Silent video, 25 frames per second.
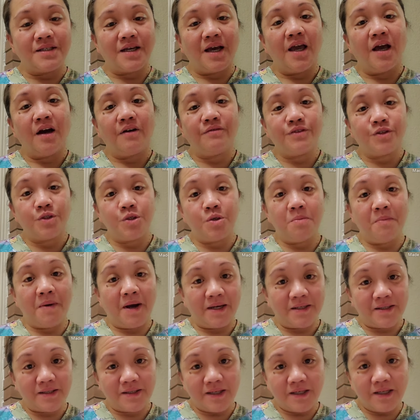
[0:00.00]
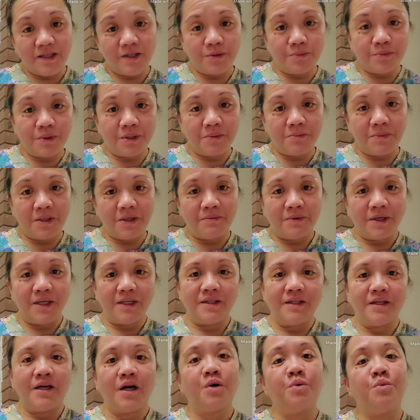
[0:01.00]
I have two masks here with me
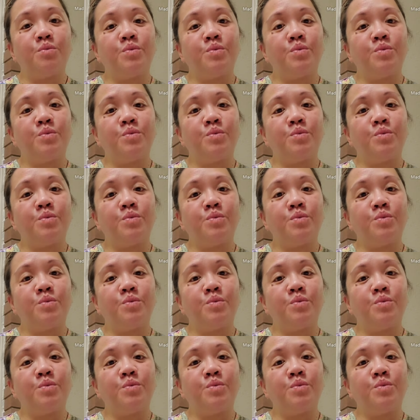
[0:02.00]
right now.